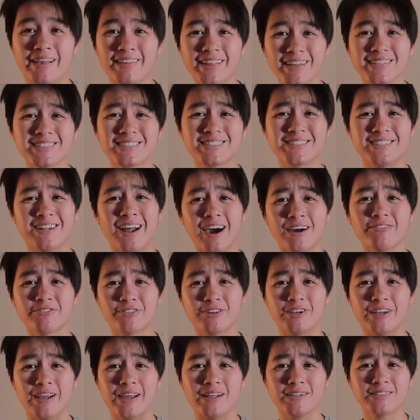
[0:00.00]
And let's not
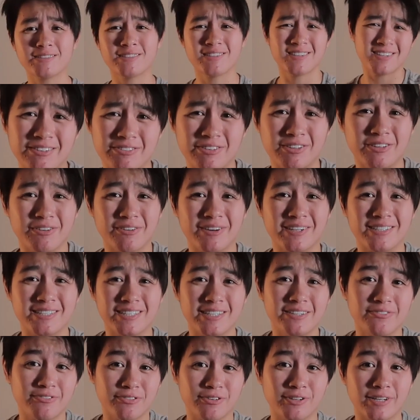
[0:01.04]
forget, even though I
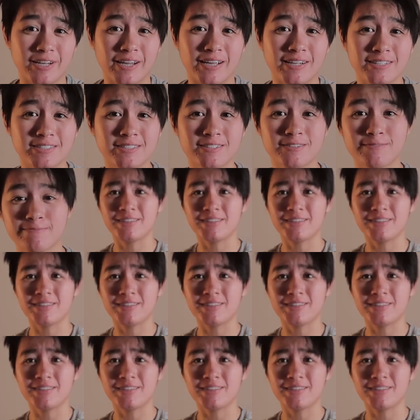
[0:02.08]
did forget,